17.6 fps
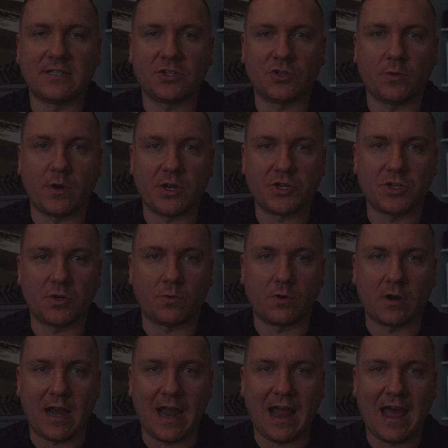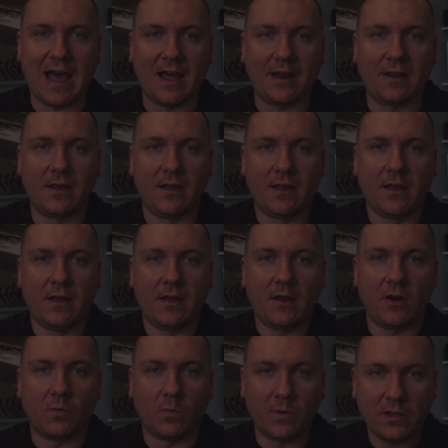situation where I had
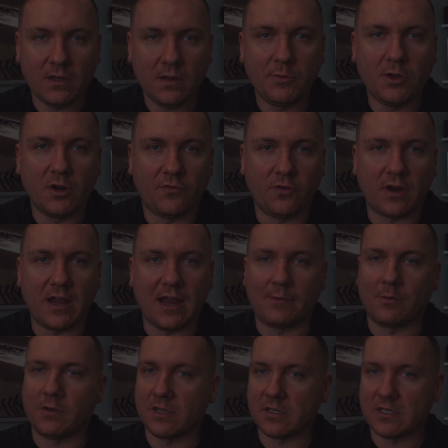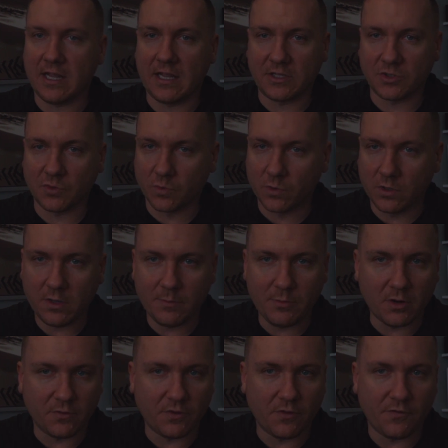a really beautiful camera that takes really
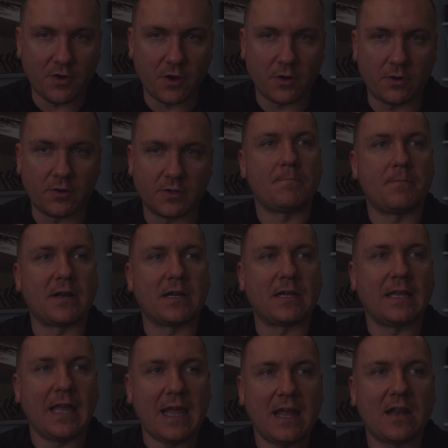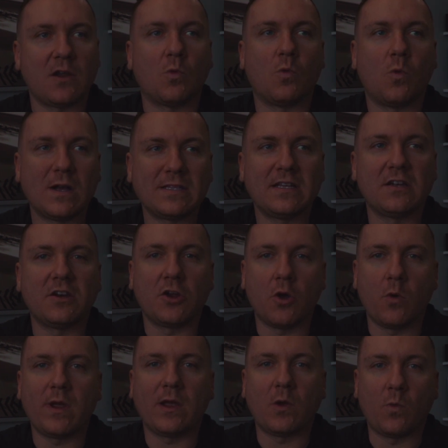beautiful photos, but again, it wasn't
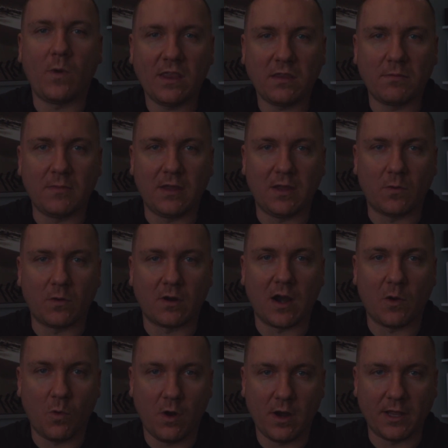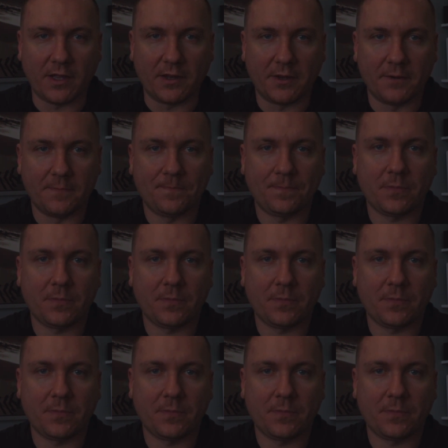going with me where I wanted.